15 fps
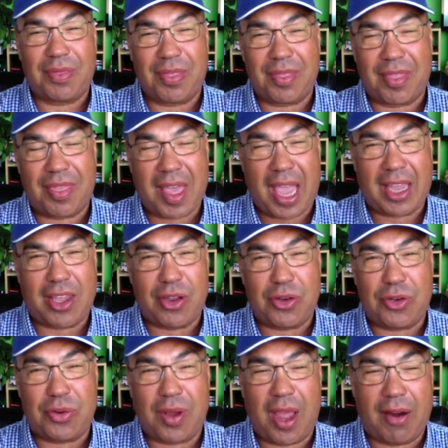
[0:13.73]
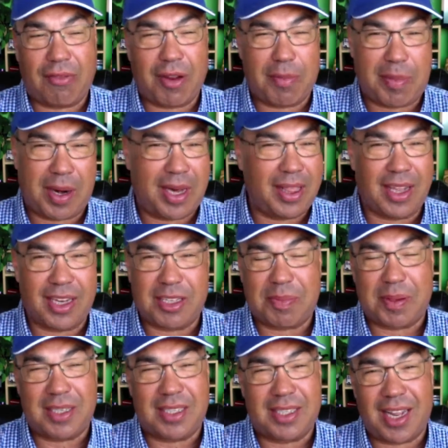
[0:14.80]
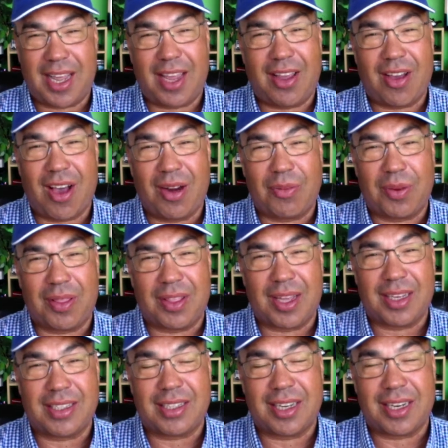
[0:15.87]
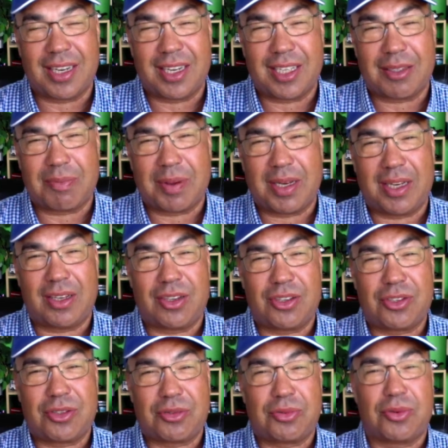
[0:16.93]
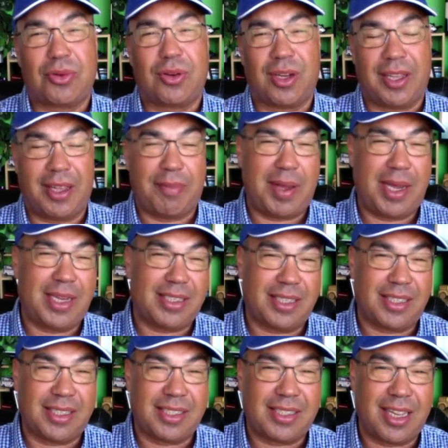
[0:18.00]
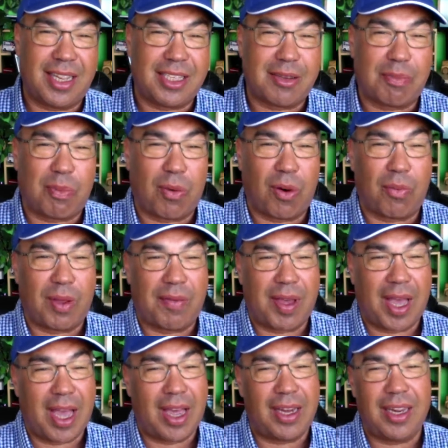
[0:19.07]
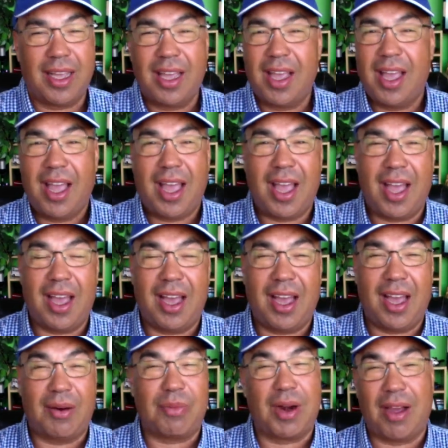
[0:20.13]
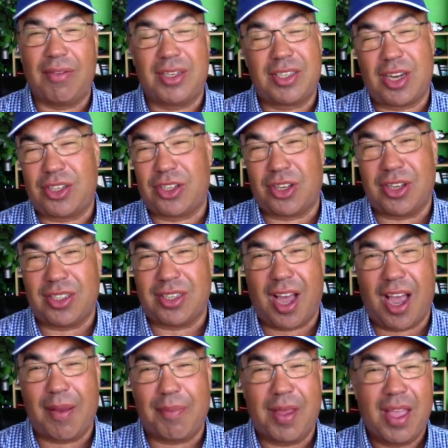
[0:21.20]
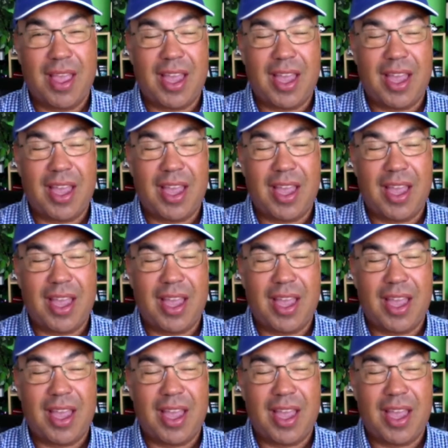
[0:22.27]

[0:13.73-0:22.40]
Thank you to everybody that's been staying on with us. It has been truly amazing to see the support we've had, and we're having such a good time.